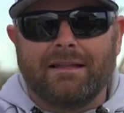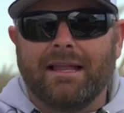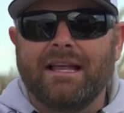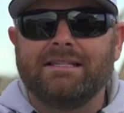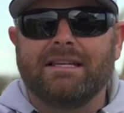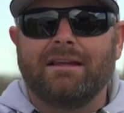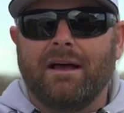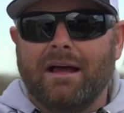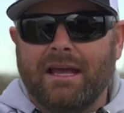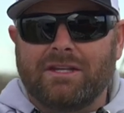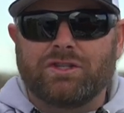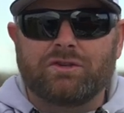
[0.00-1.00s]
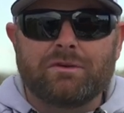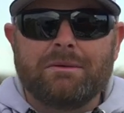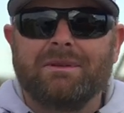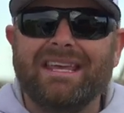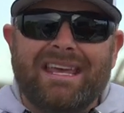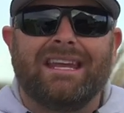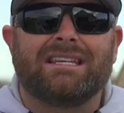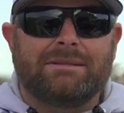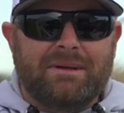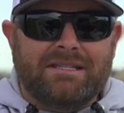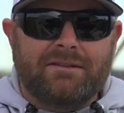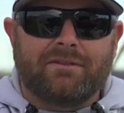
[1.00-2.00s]
Lead's uh, extremely
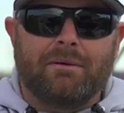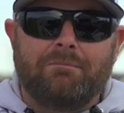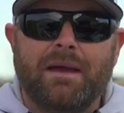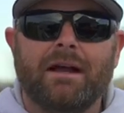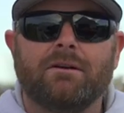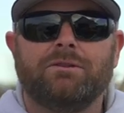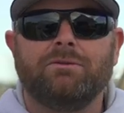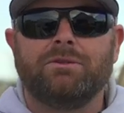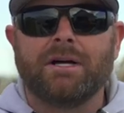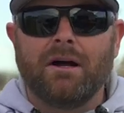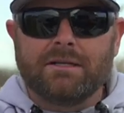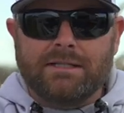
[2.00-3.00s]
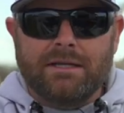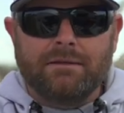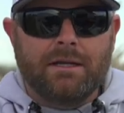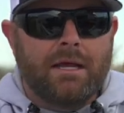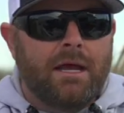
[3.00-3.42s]
inexpensive compared to tungsten.